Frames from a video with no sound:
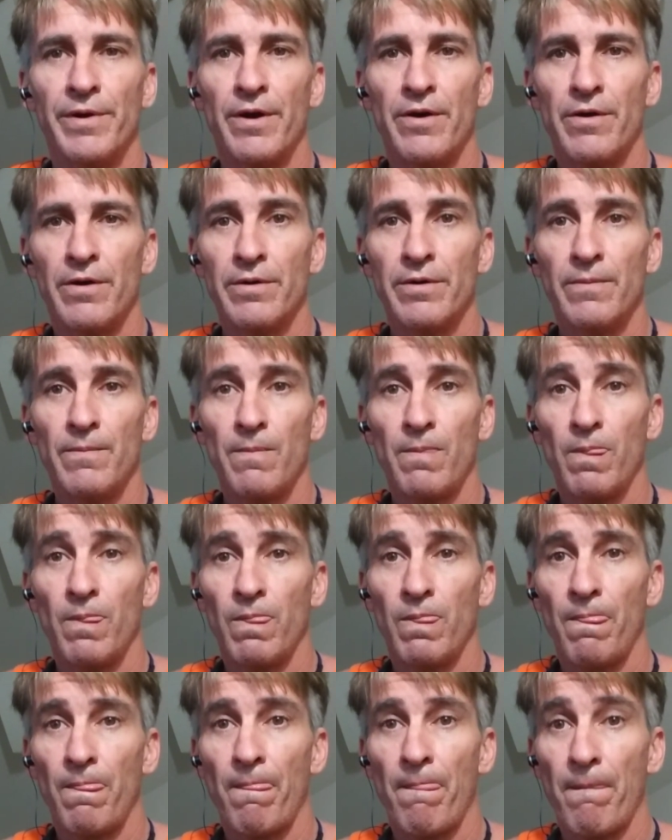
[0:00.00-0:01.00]
heart,
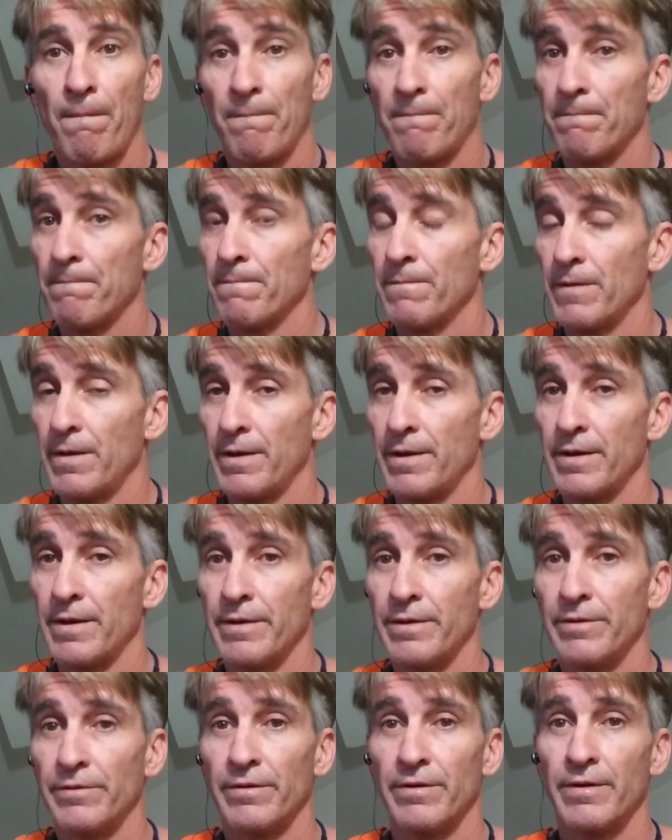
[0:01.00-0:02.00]

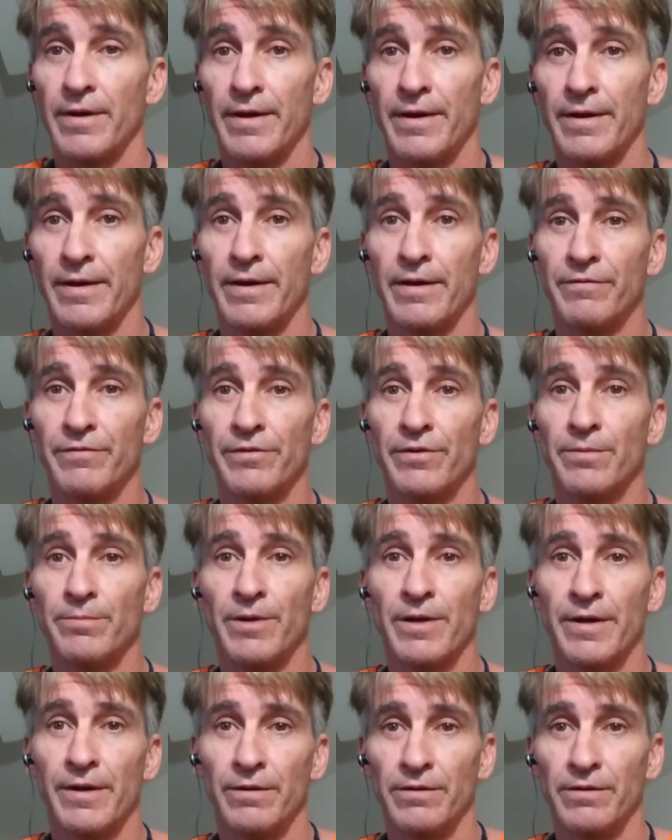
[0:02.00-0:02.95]
he's got to have some kind of